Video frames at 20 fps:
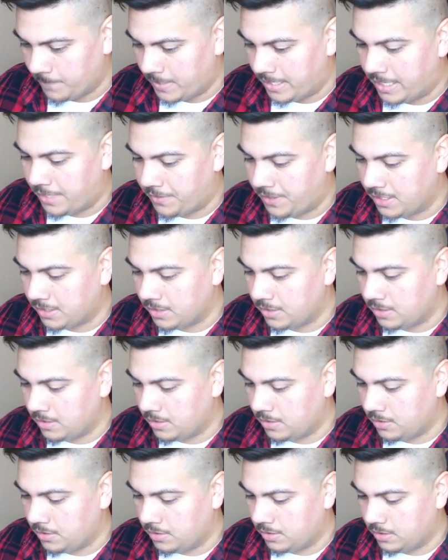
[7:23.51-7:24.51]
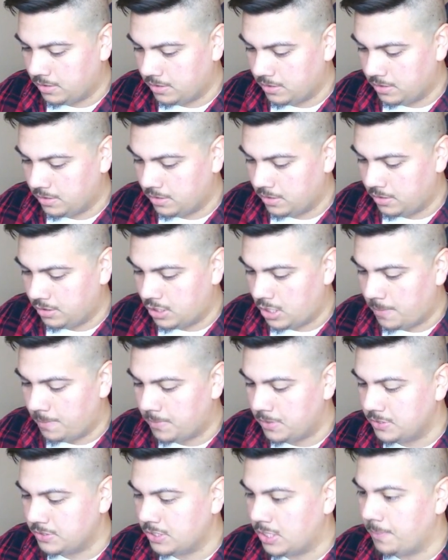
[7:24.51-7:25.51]
And I think the, the
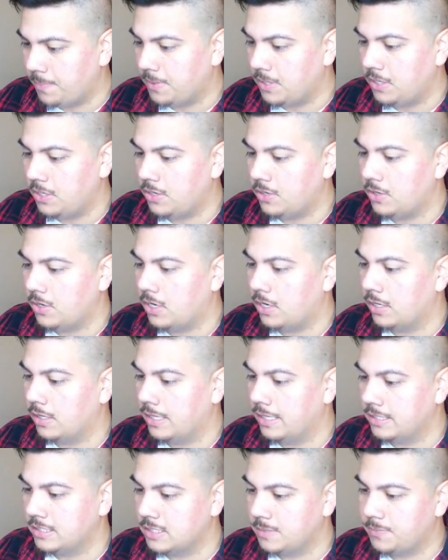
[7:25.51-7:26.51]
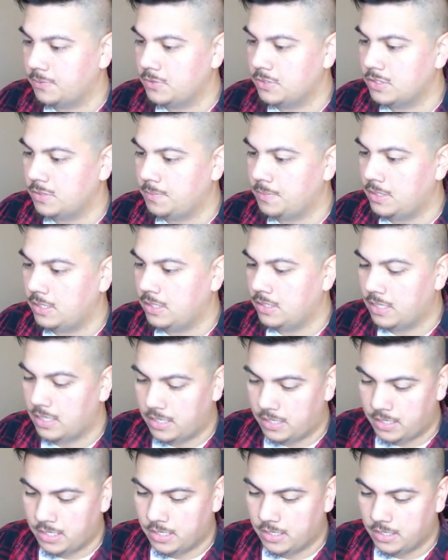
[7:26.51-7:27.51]
numbers up here are like supposed to be
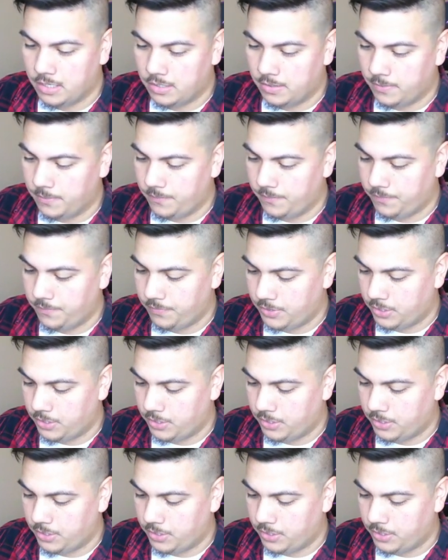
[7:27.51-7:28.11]
um,